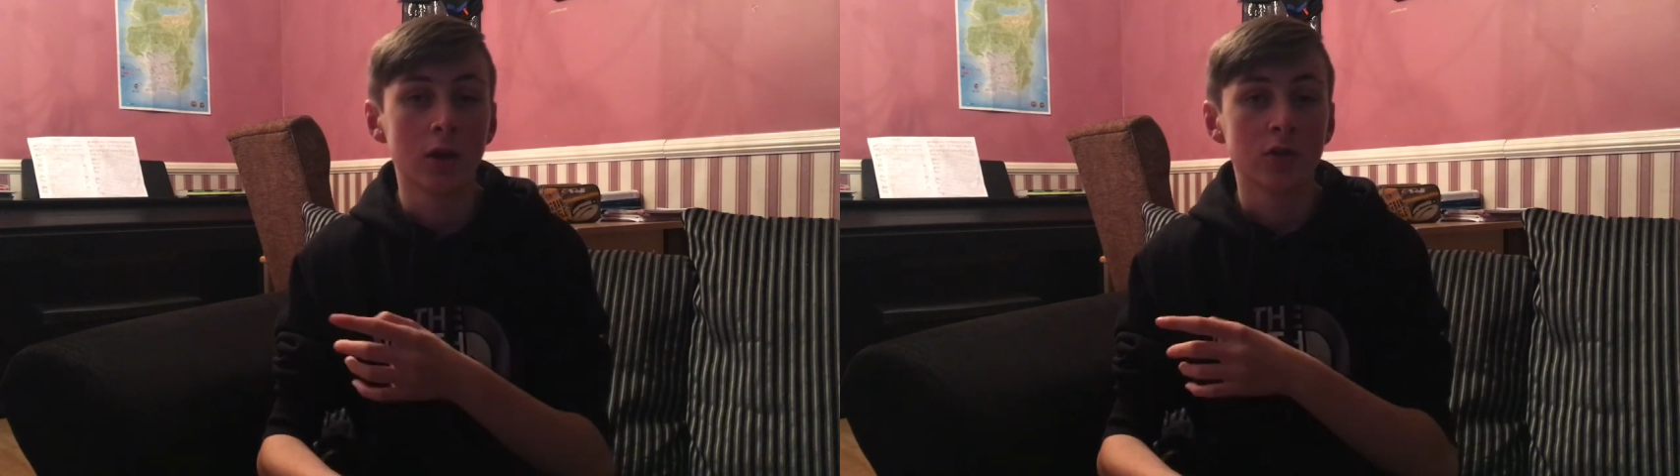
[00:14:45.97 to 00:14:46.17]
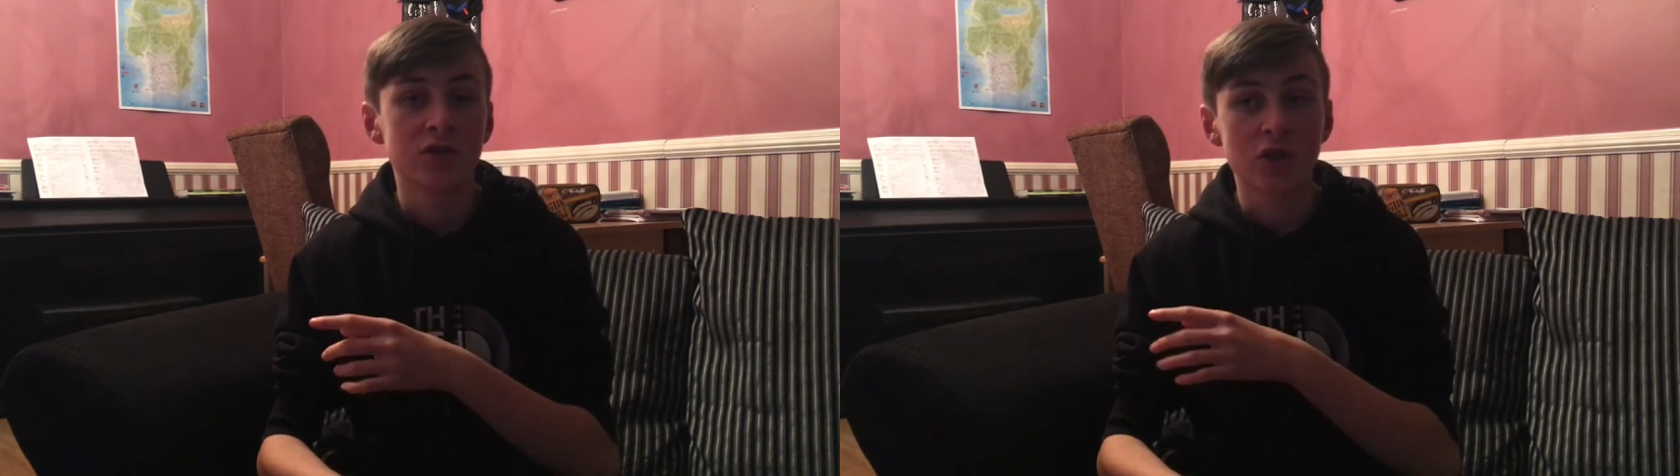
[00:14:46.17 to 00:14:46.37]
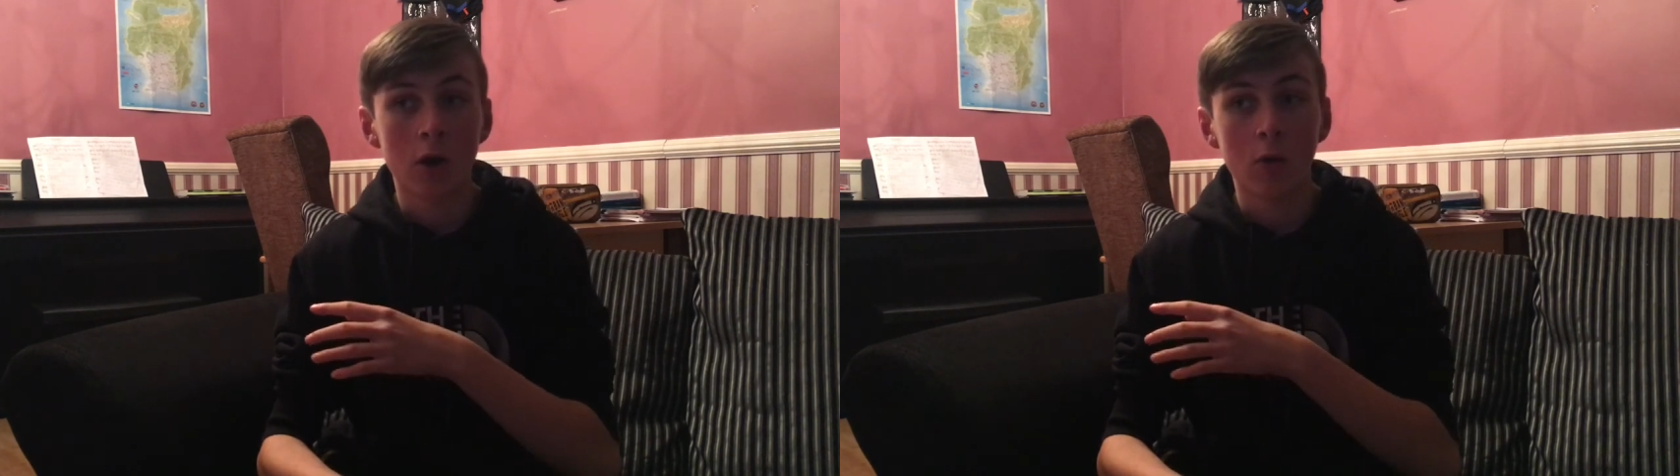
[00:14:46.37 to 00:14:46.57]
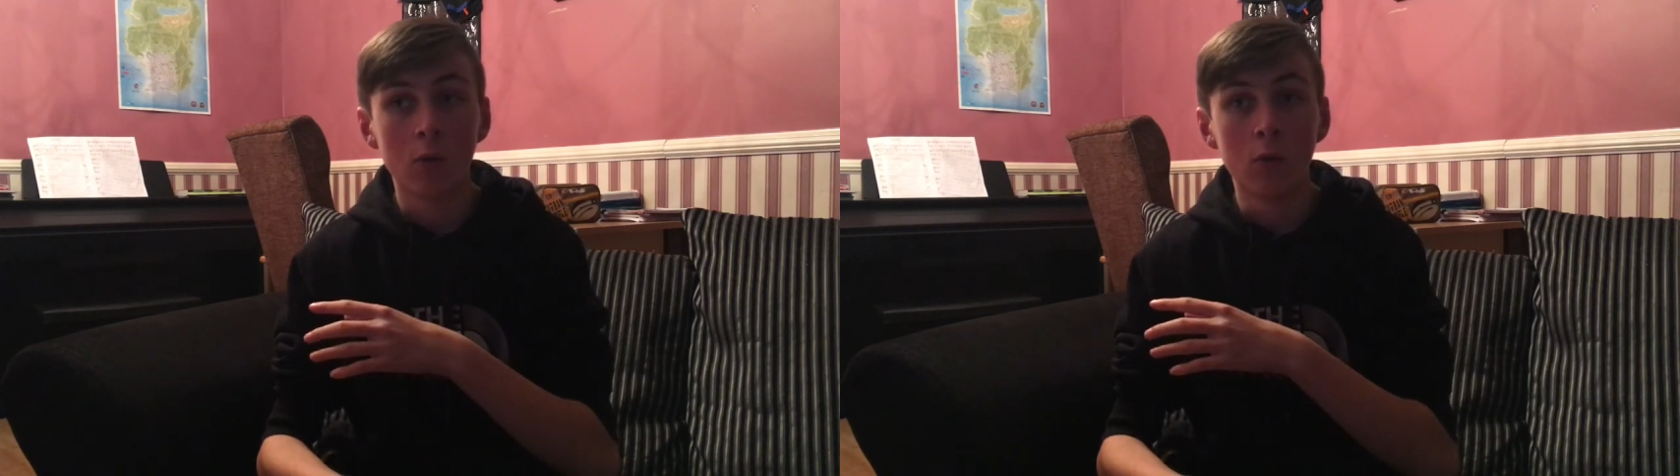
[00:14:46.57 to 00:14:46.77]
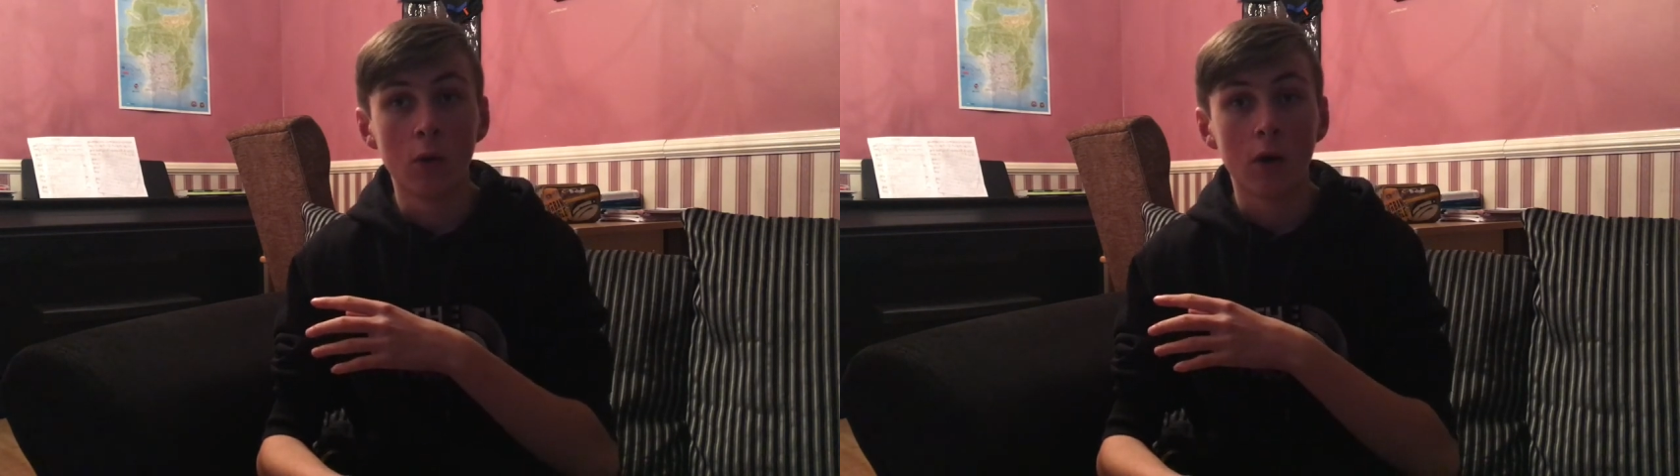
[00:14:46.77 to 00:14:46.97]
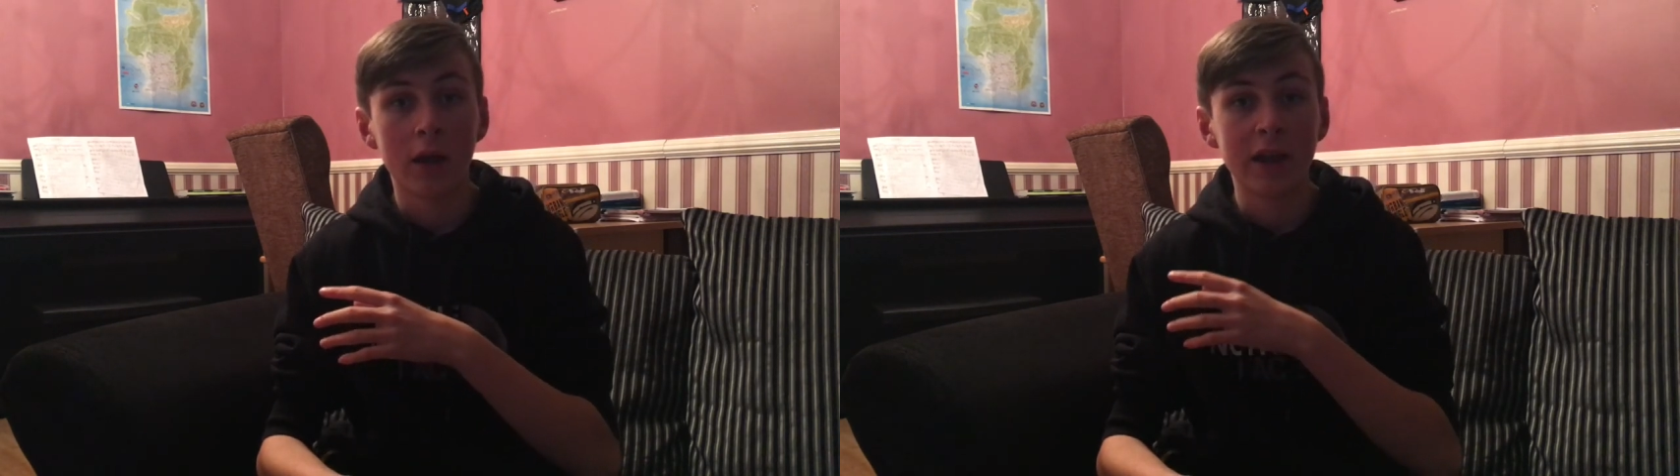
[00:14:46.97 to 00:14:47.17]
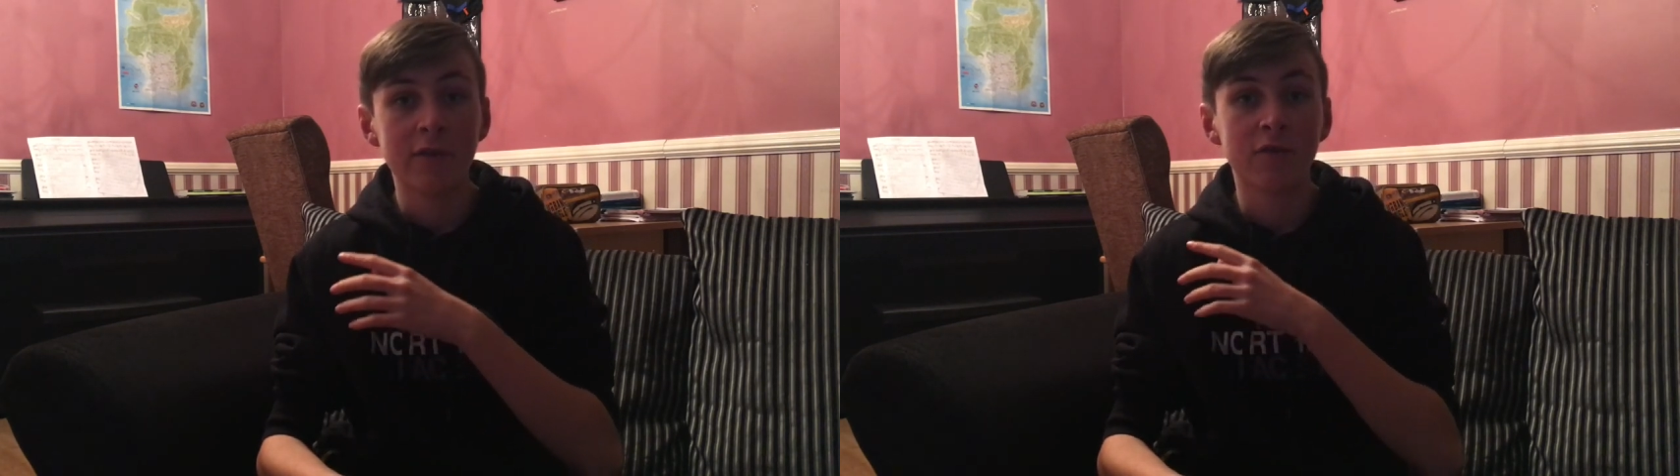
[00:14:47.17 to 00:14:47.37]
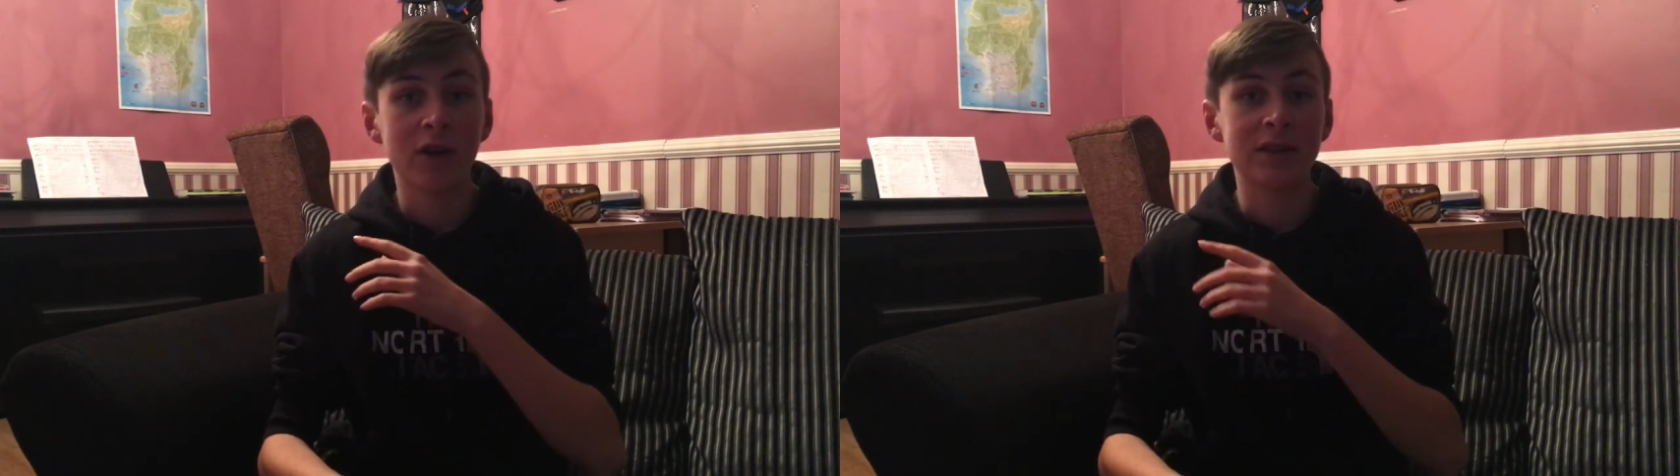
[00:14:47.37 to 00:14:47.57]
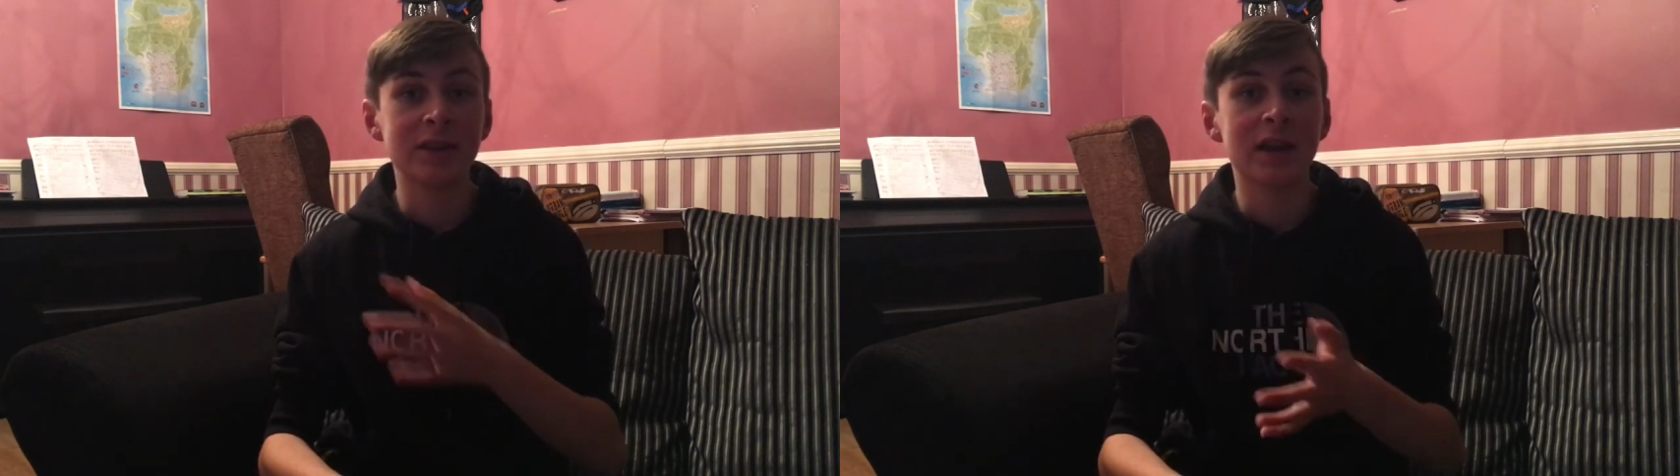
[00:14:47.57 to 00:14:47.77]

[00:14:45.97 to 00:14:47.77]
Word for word: So if I didn't